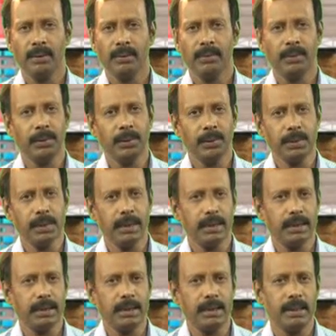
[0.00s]

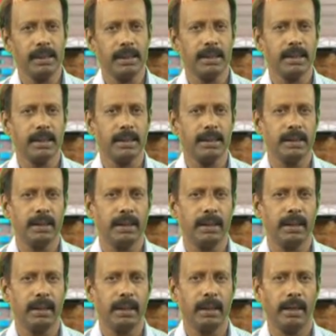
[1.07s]
Photosynthesis is
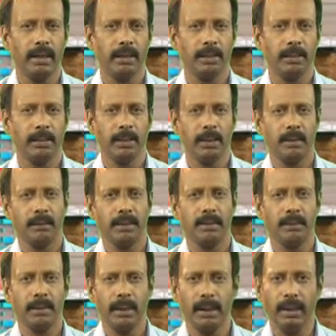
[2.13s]
considered as one of the
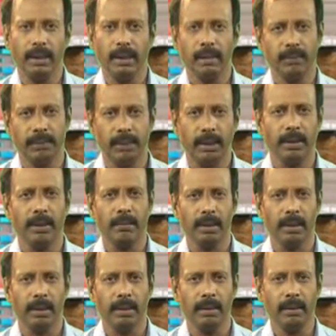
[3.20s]
vital
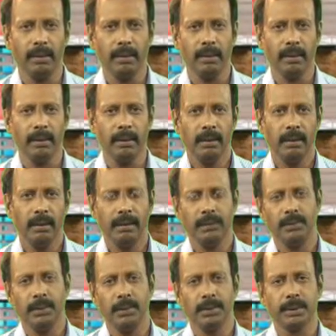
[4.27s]
phenomenon.
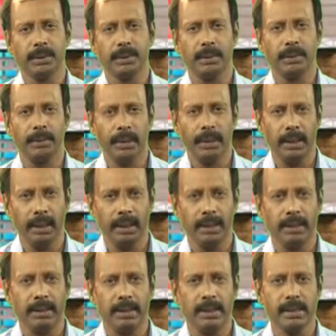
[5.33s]
Of course, the very
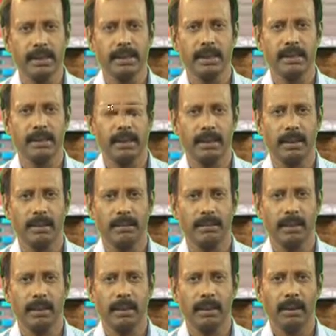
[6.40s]
existence
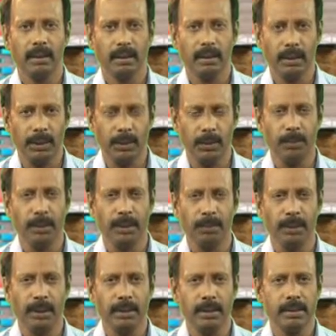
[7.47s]
of the human
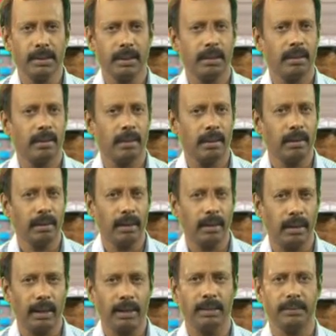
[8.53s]
beings and all the
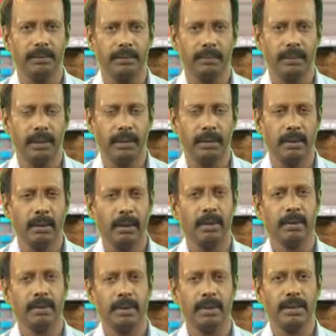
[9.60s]
life on the
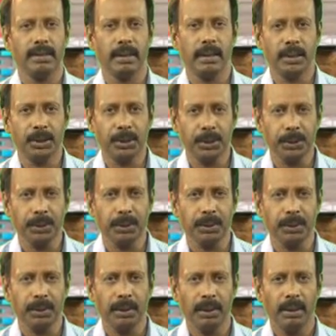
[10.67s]
earth is
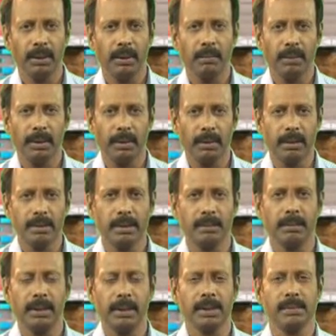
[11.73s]
assured because
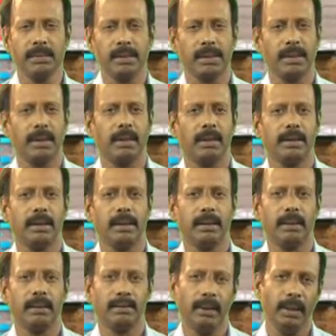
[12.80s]
of this
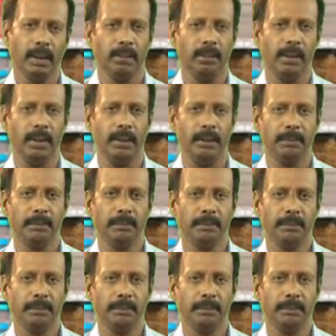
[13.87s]
physiological phenomenon.